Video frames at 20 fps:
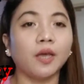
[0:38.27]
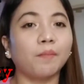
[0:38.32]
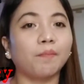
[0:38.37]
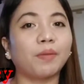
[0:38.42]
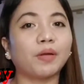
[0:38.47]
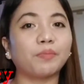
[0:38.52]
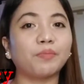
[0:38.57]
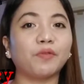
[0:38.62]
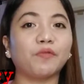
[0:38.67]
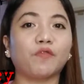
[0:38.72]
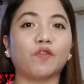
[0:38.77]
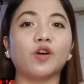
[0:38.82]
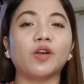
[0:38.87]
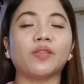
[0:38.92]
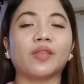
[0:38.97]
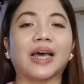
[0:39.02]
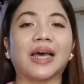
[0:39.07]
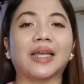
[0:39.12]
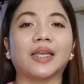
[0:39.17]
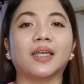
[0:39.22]
But before
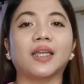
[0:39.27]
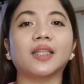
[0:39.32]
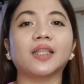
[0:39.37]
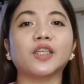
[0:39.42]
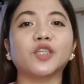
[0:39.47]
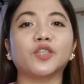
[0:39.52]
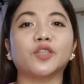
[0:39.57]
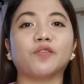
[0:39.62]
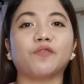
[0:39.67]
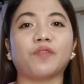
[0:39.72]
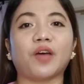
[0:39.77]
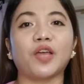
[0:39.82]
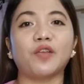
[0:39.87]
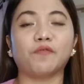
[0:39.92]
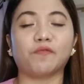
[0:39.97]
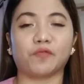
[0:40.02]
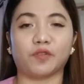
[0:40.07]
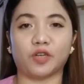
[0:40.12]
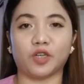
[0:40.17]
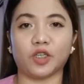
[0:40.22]
that, let us define
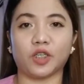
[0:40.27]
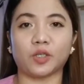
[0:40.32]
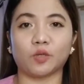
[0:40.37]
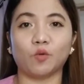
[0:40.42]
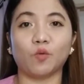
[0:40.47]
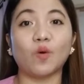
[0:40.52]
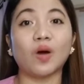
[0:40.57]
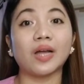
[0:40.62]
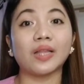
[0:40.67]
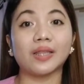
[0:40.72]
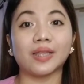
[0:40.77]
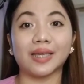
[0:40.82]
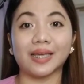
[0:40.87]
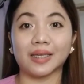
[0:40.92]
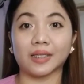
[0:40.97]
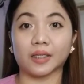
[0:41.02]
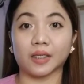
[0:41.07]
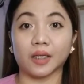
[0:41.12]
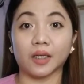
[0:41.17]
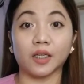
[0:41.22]
first what
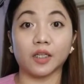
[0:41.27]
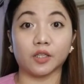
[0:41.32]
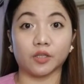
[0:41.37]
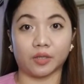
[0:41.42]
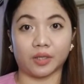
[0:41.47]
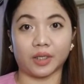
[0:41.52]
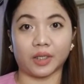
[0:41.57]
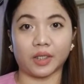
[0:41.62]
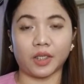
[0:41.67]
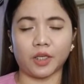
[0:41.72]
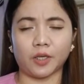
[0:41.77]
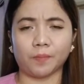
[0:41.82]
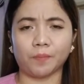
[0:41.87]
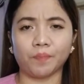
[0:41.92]
is literacy.